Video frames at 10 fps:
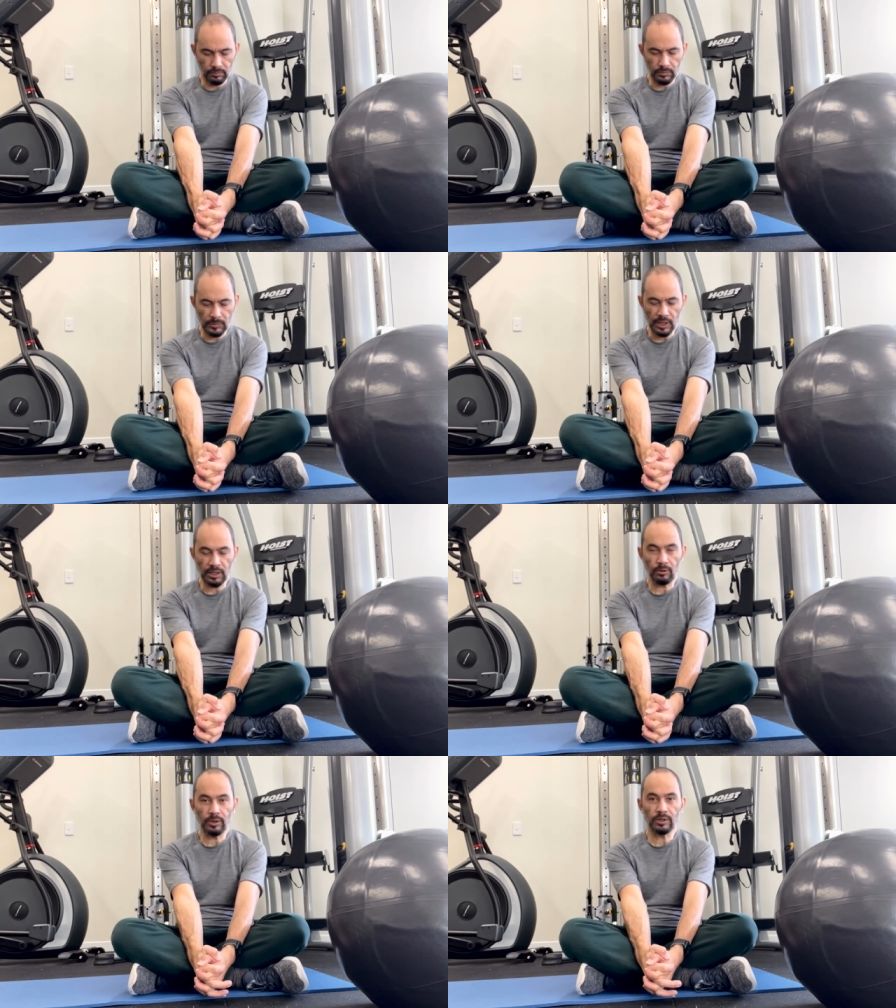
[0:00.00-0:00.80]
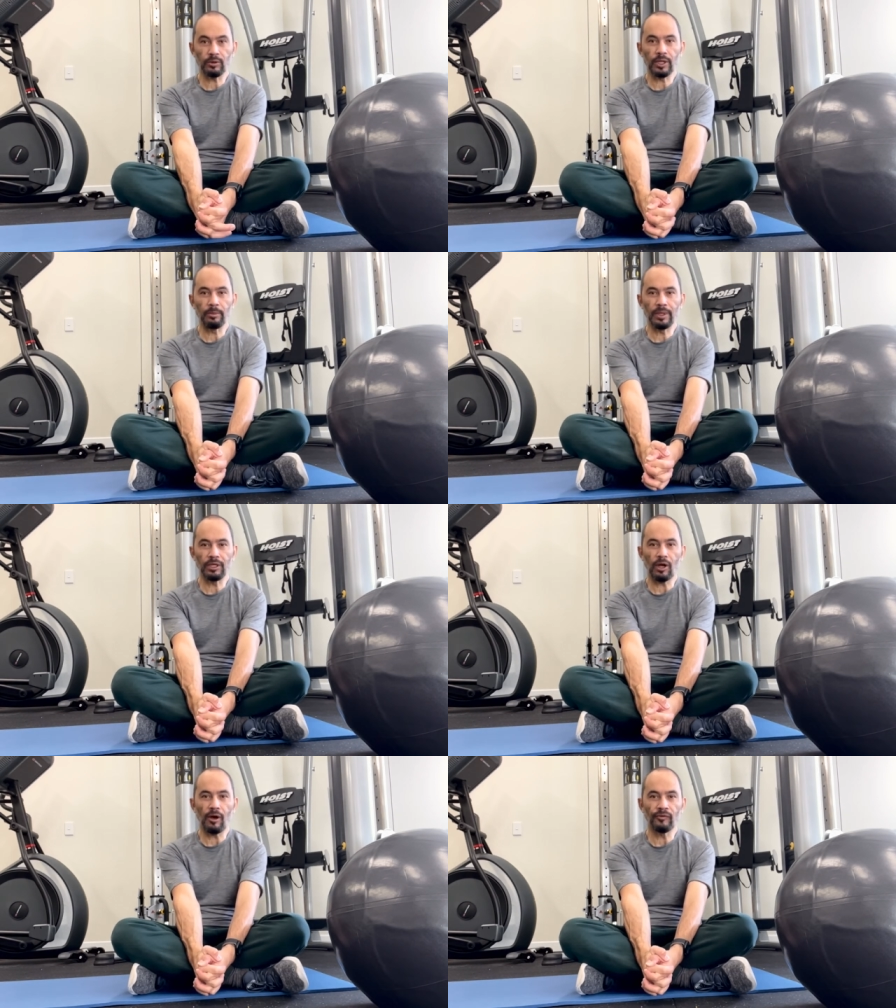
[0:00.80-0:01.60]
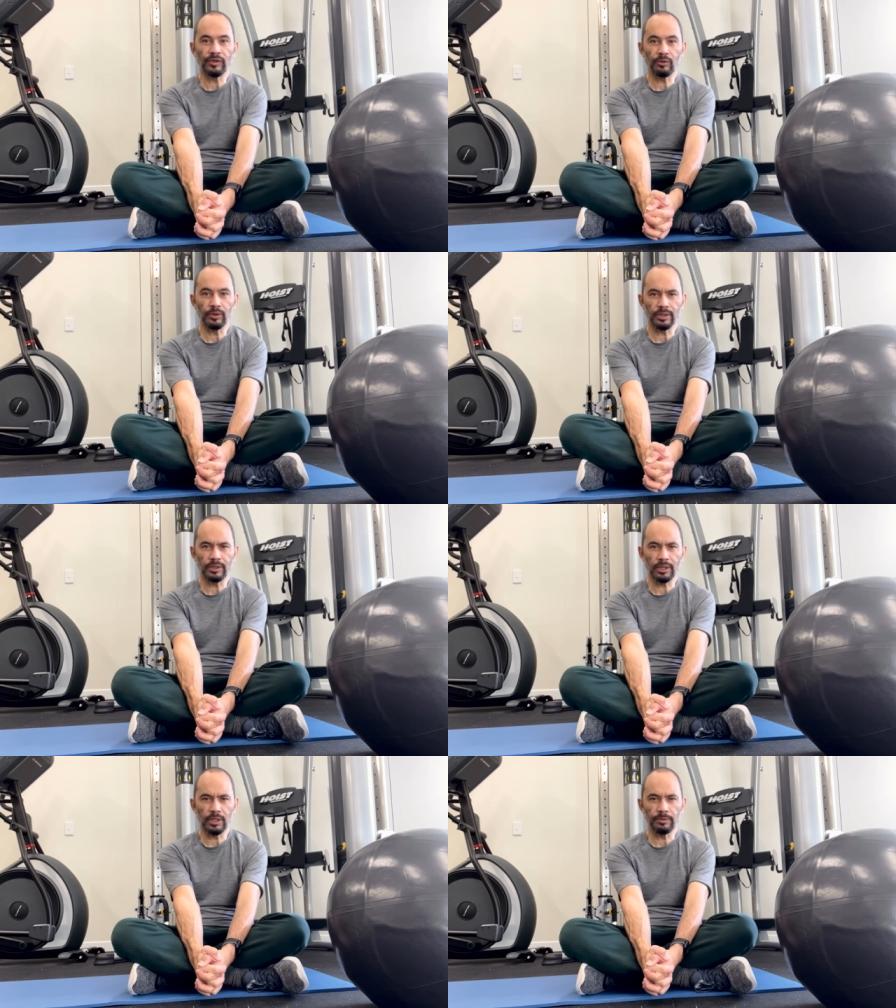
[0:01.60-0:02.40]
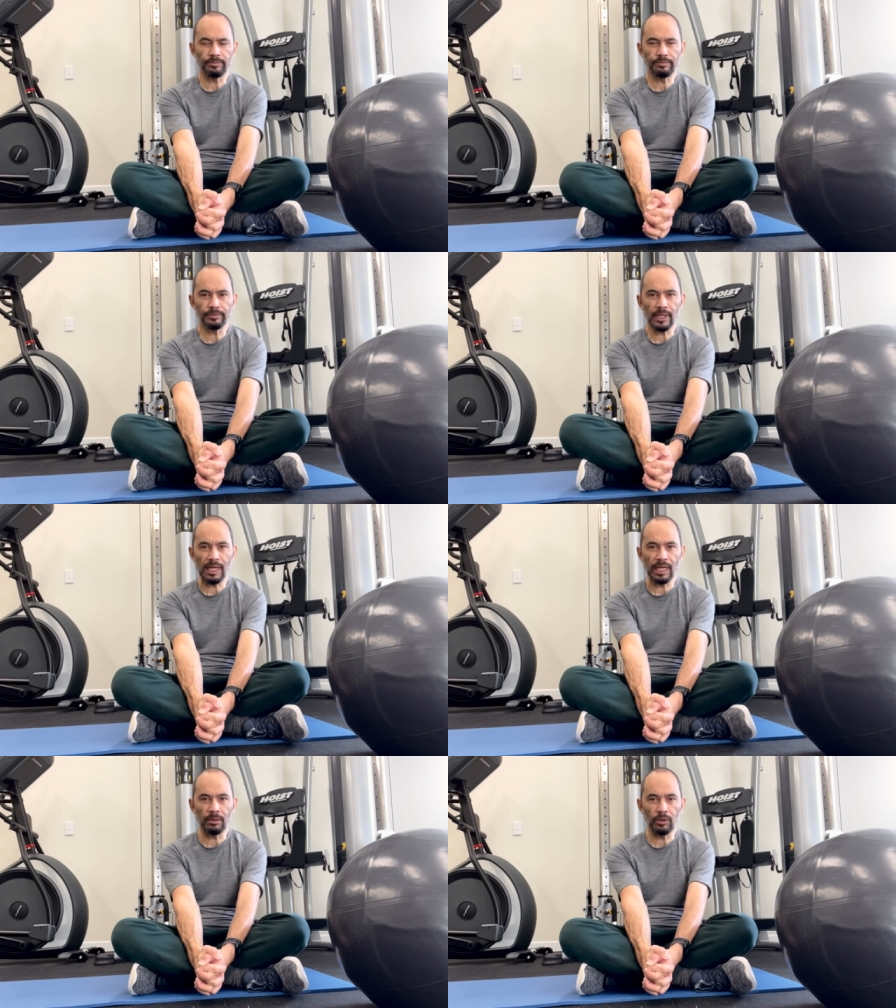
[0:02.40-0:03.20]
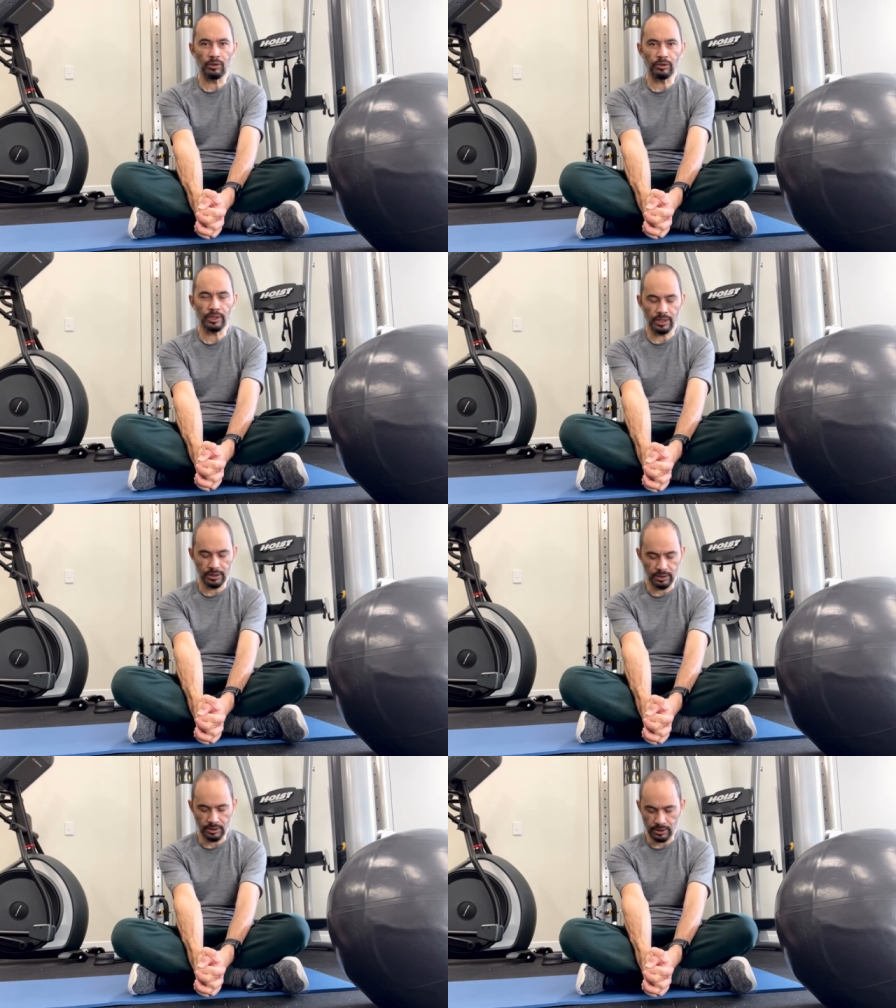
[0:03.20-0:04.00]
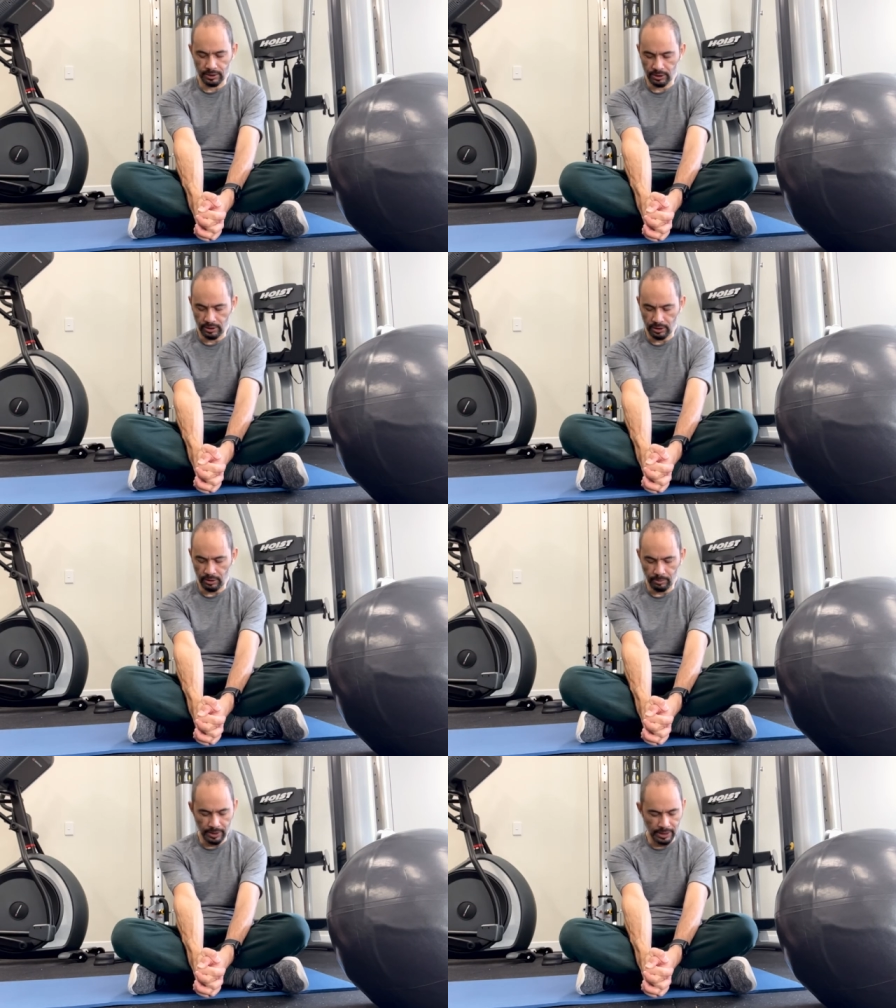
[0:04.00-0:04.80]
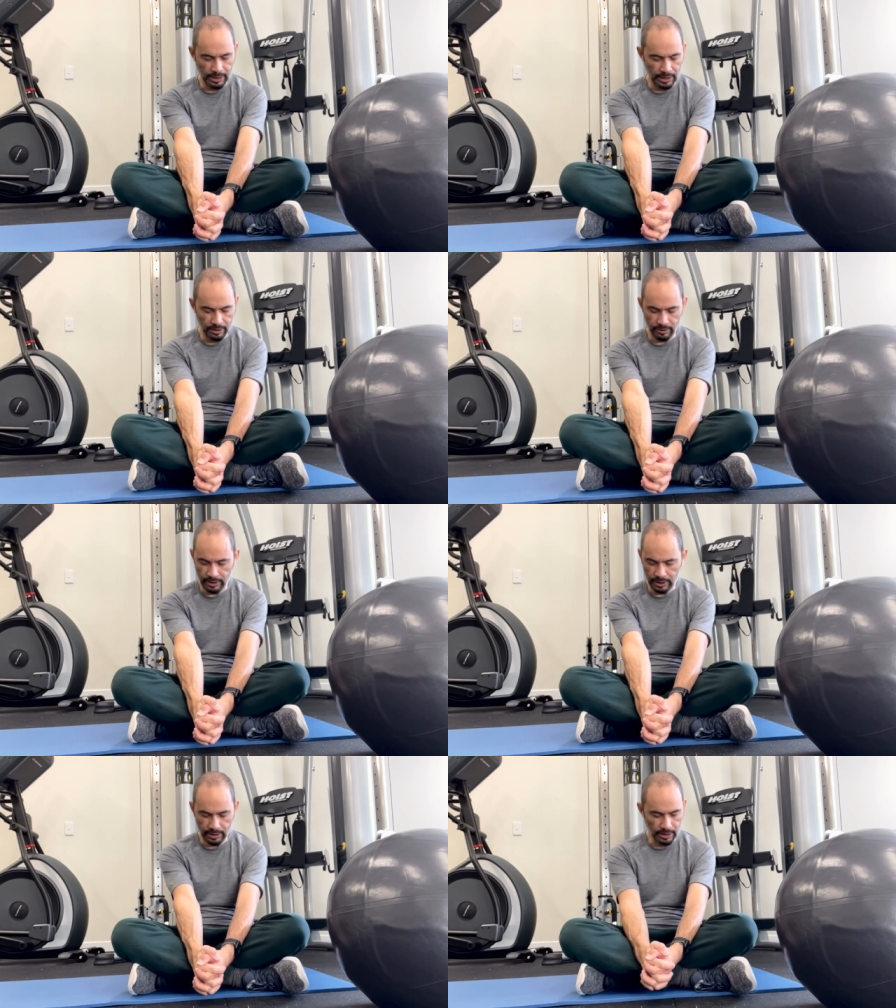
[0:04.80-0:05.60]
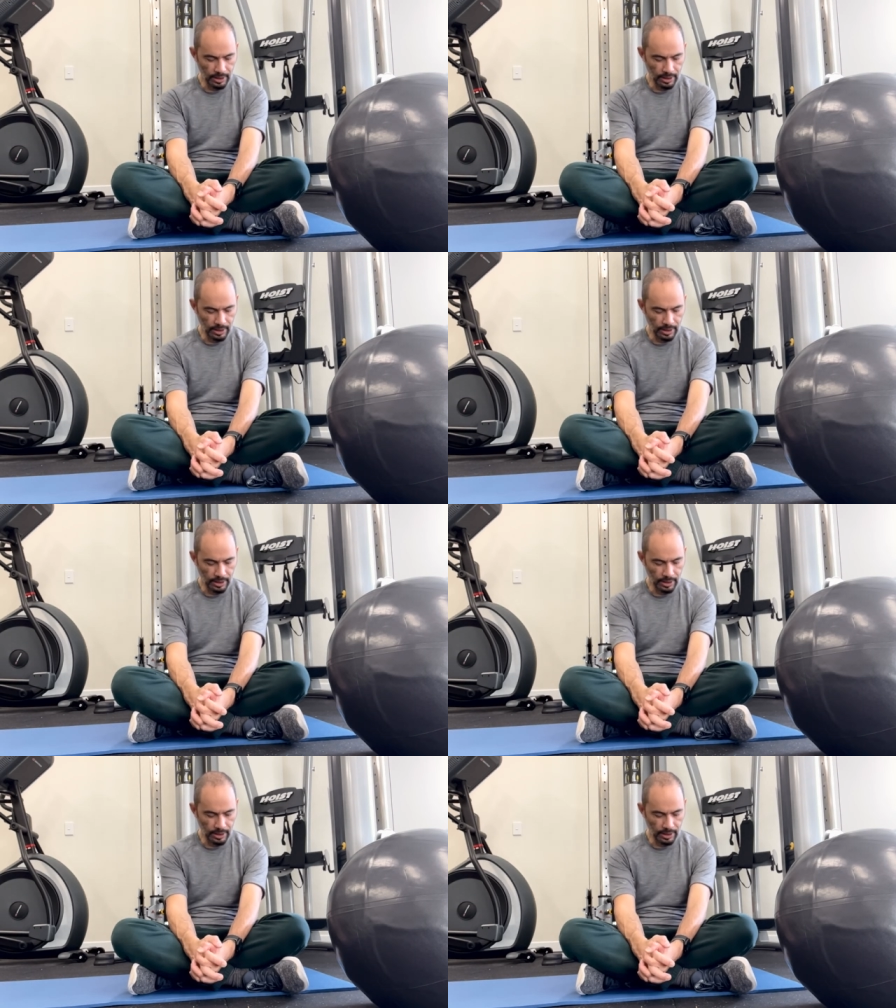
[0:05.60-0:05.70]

This is what I mean often with elbow rotation, because it's not completely clear, I think.